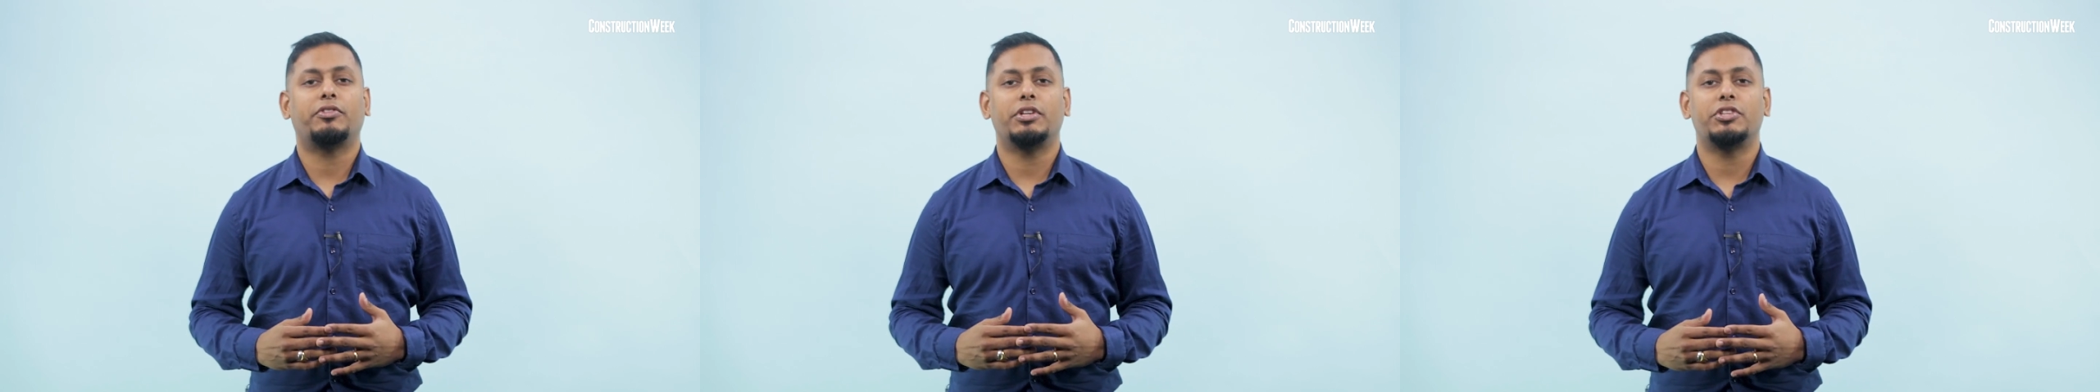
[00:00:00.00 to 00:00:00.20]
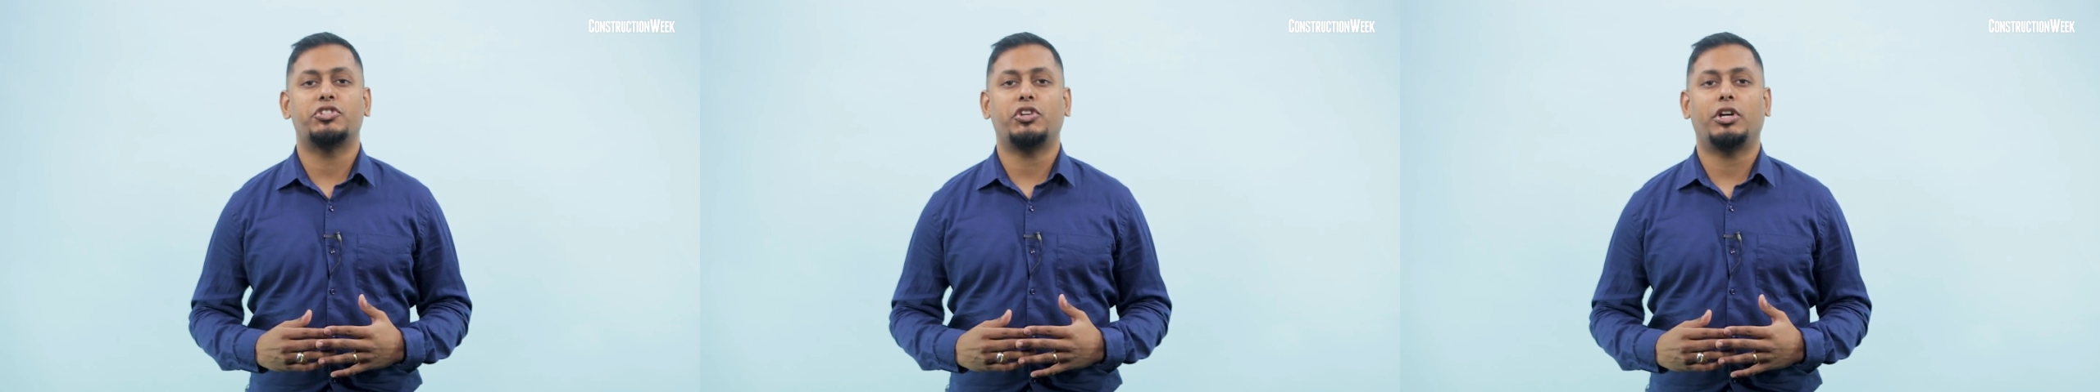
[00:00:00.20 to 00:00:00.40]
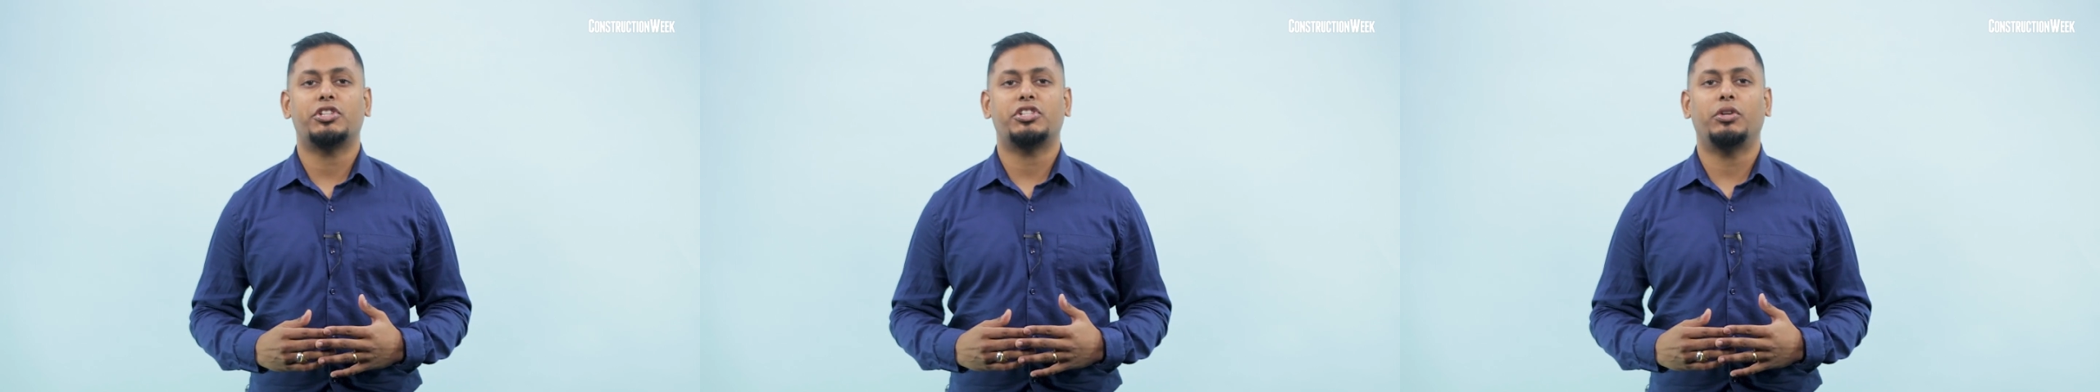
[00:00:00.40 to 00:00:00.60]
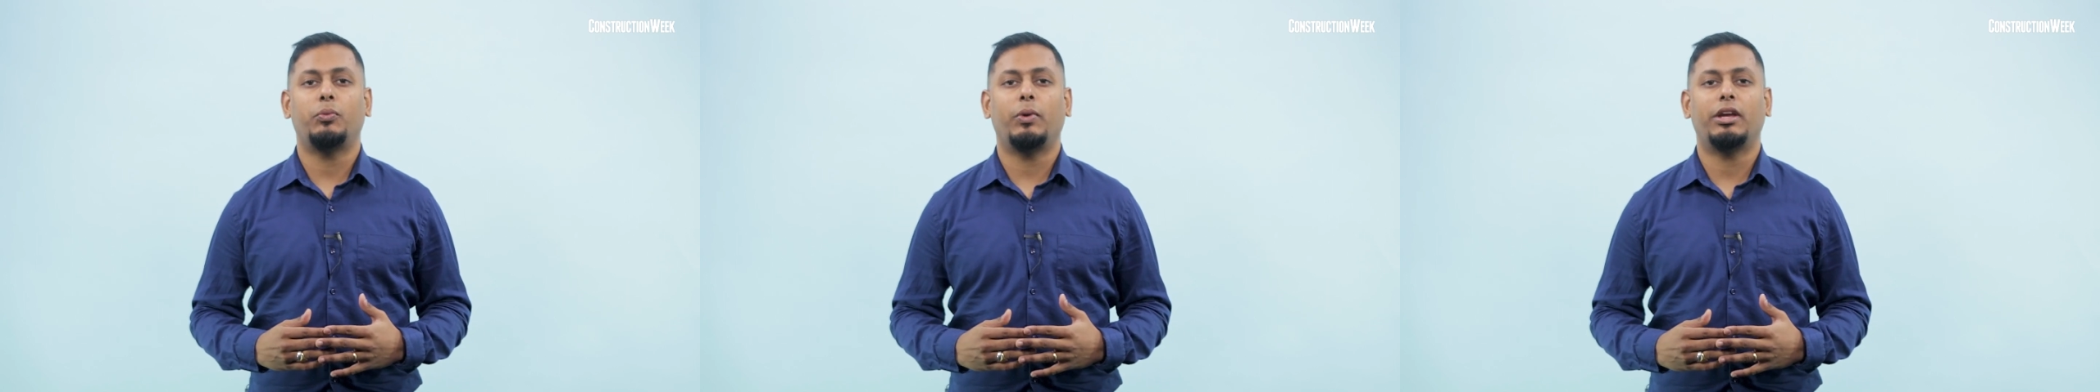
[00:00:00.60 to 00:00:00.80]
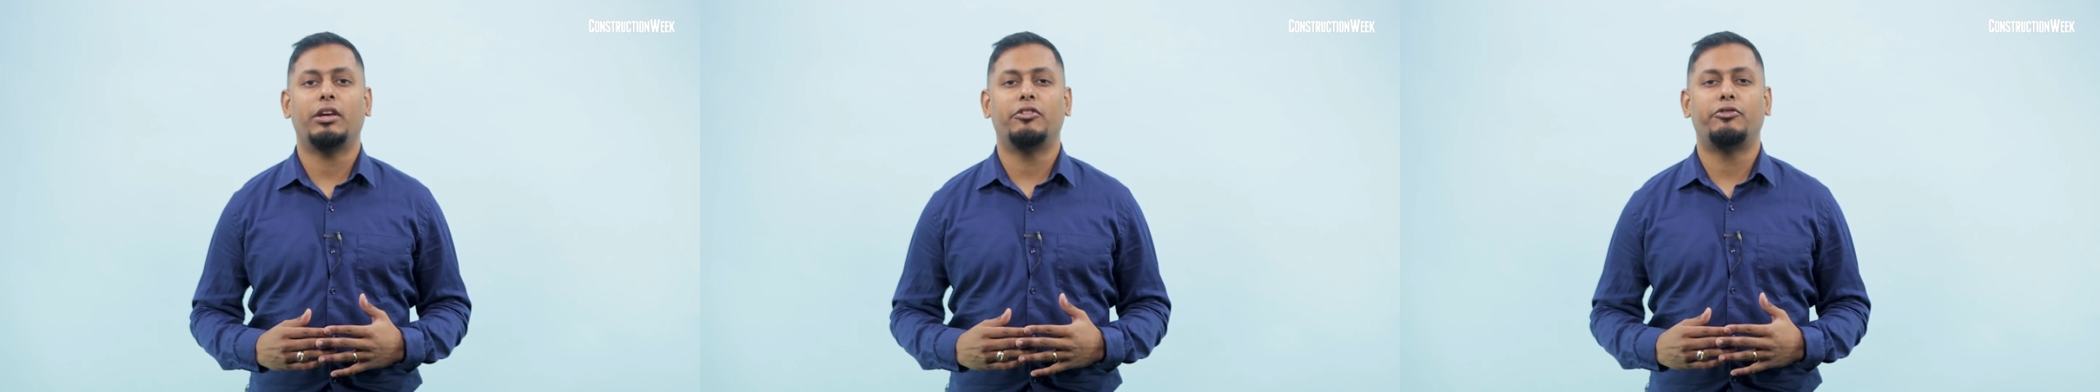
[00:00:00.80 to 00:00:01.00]
Construction
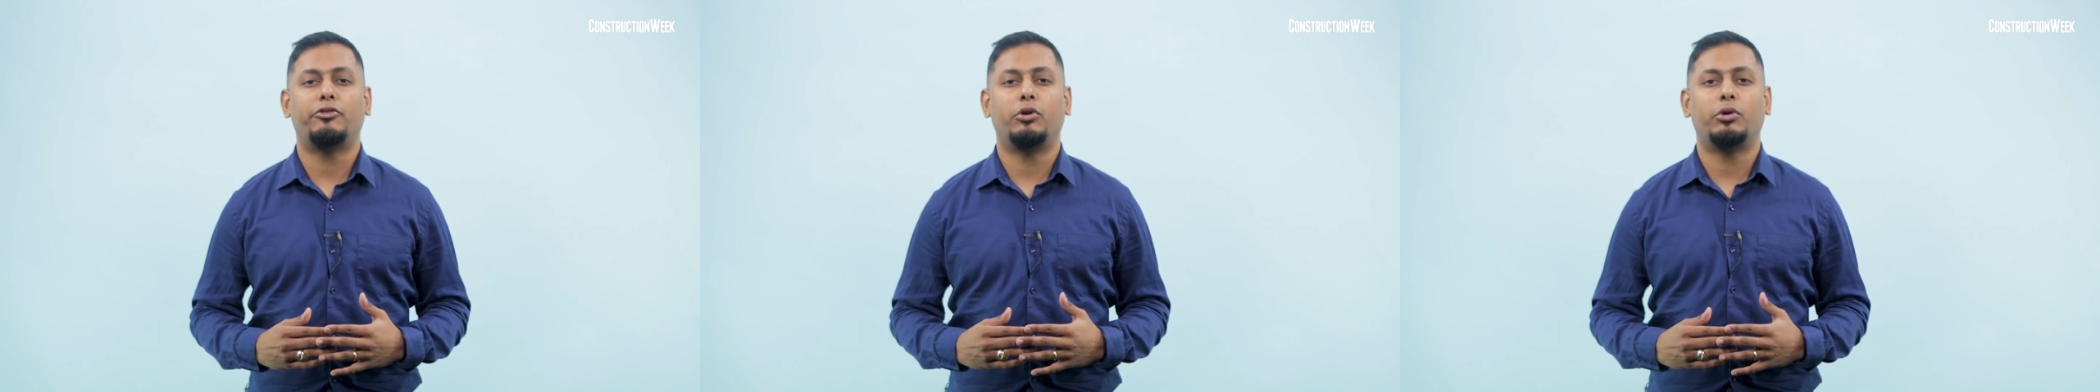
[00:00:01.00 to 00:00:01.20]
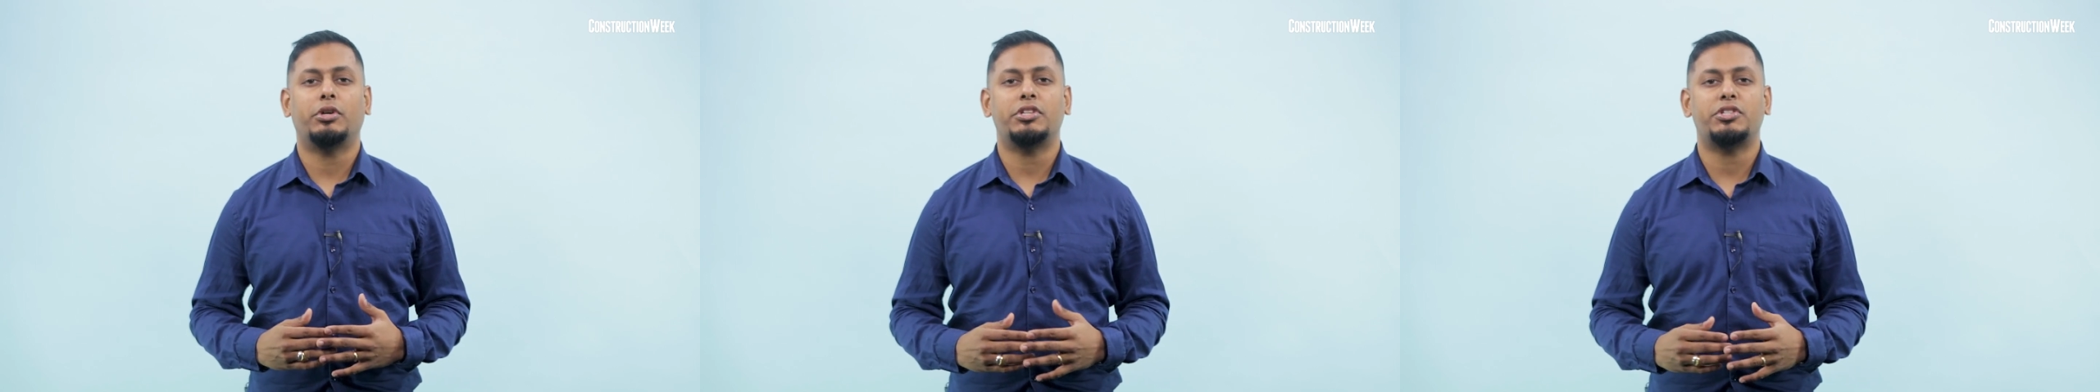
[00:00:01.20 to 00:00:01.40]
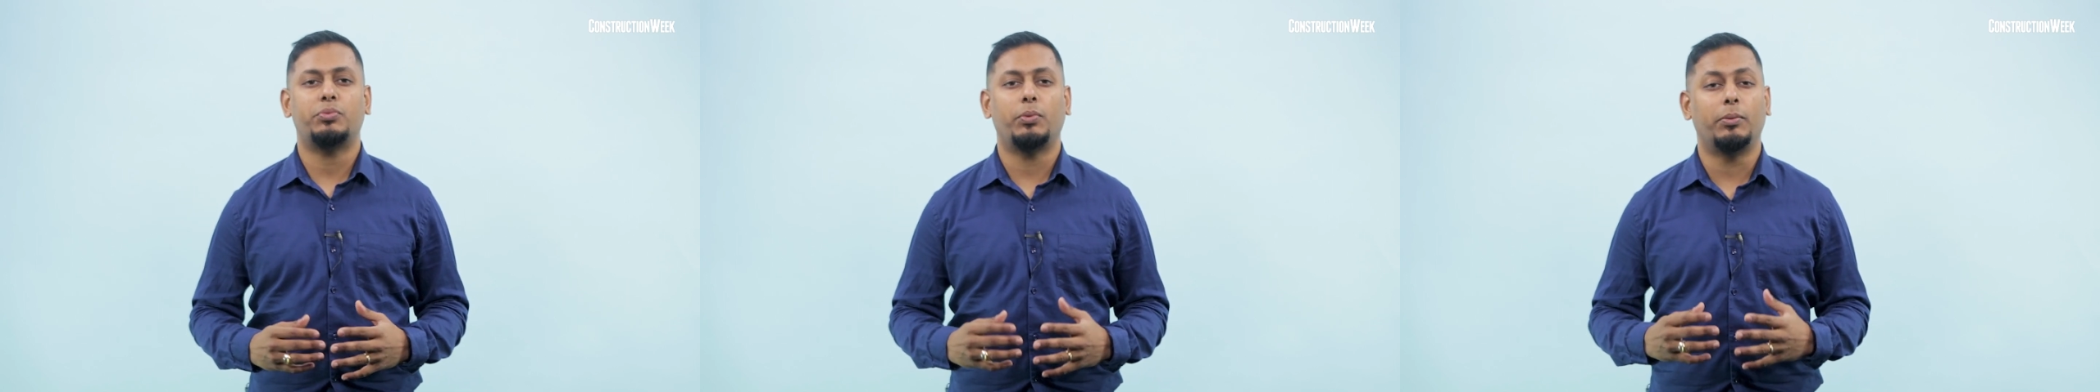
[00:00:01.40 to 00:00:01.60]
Week in Focus,